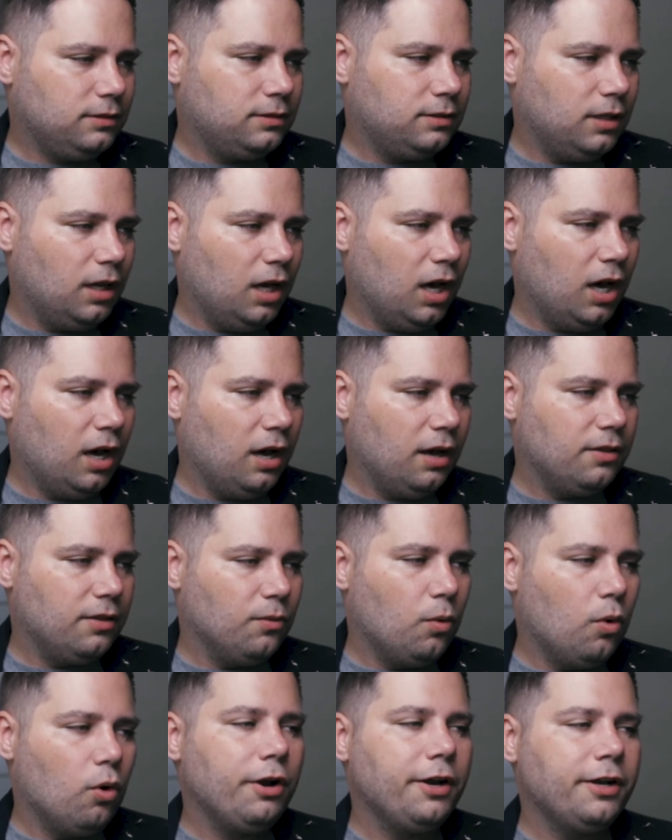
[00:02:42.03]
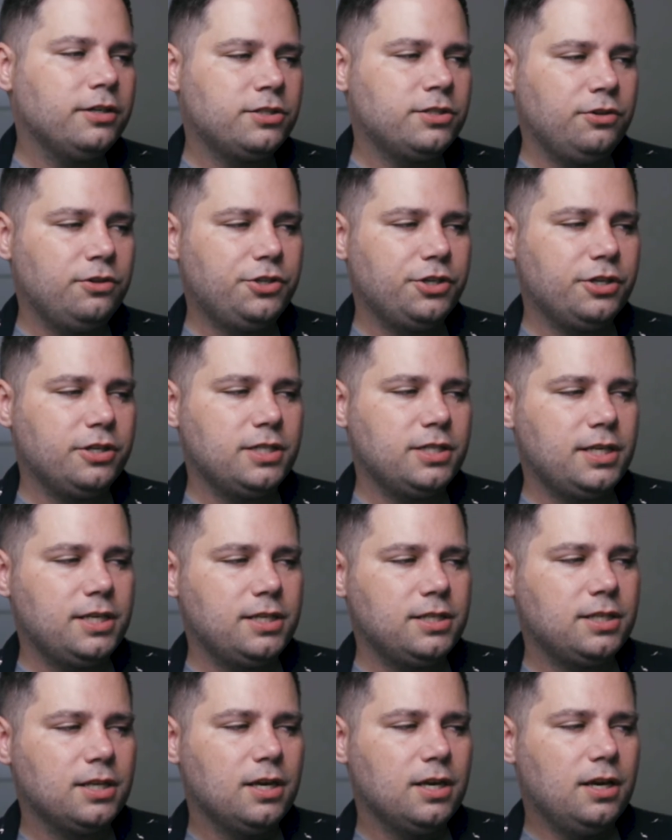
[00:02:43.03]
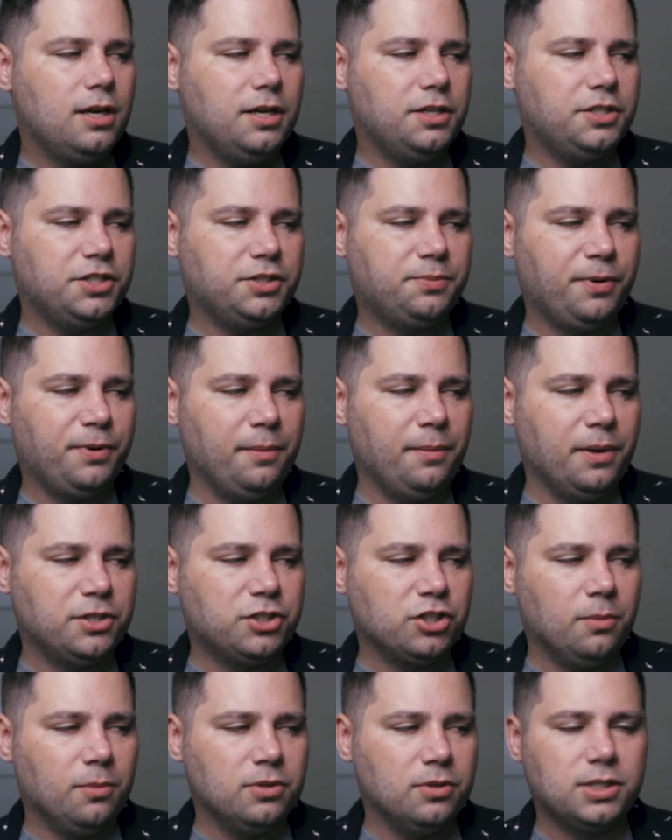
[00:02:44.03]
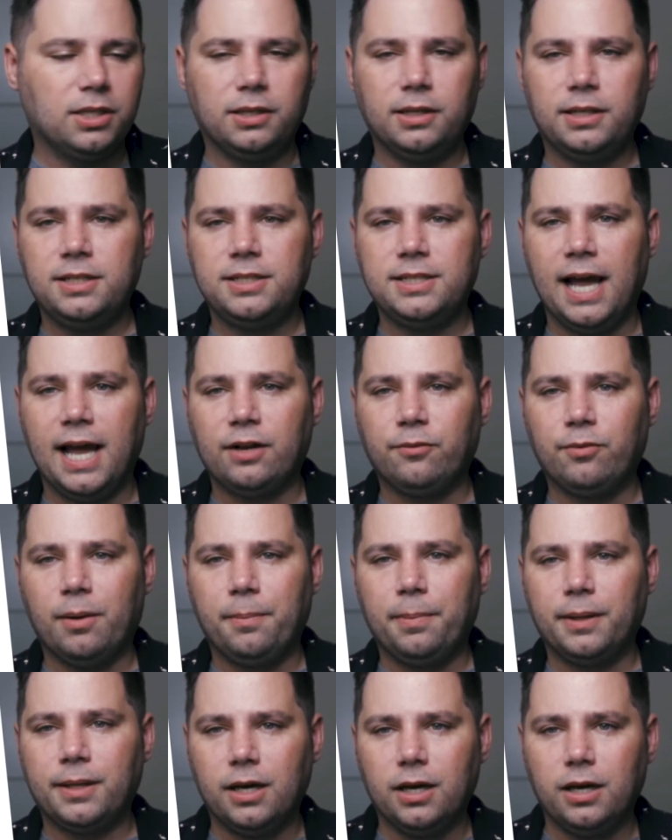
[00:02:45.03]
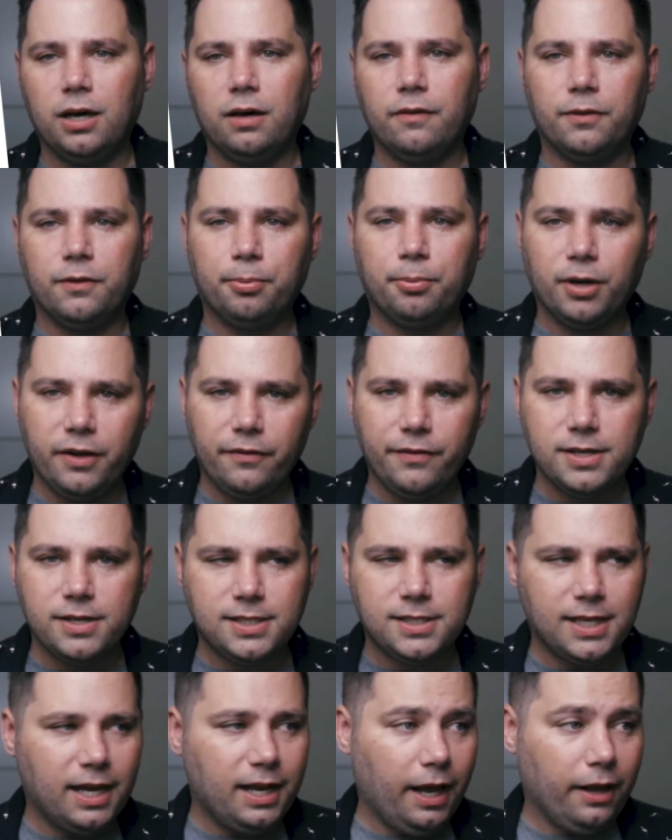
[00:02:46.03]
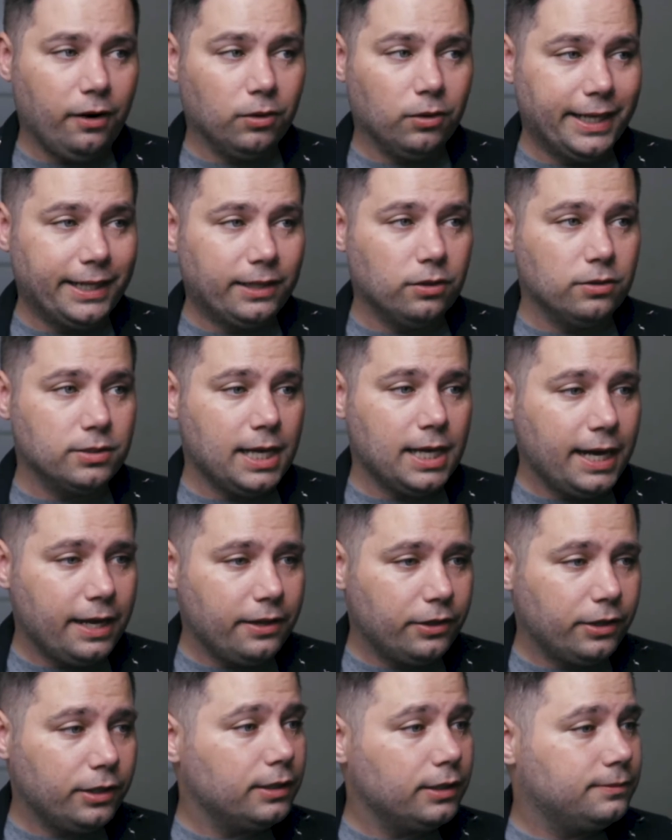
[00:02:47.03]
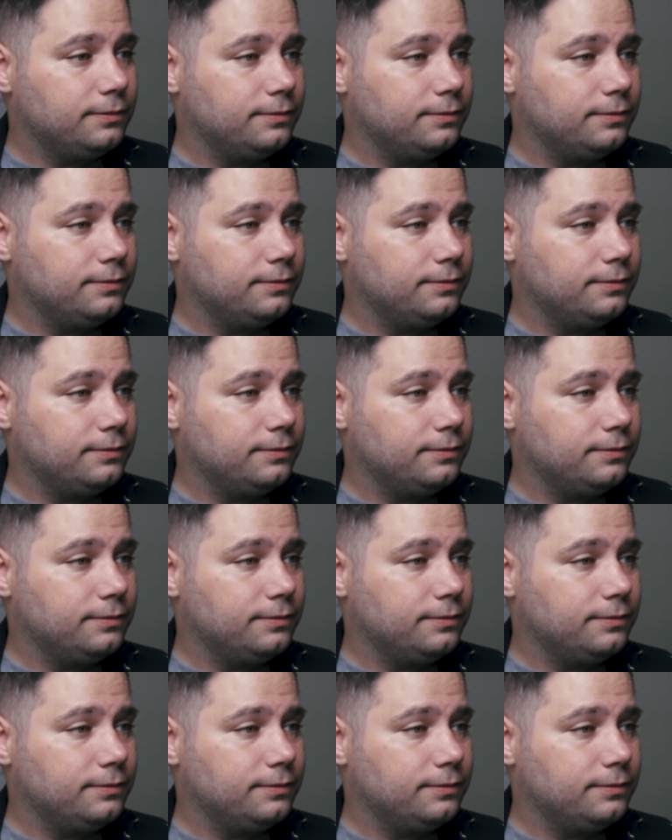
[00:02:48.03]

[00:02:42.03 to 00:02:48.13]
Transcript: The Warriors new jerseys, it's just pretty much almost an exact replica of the previous set. I don't like those either.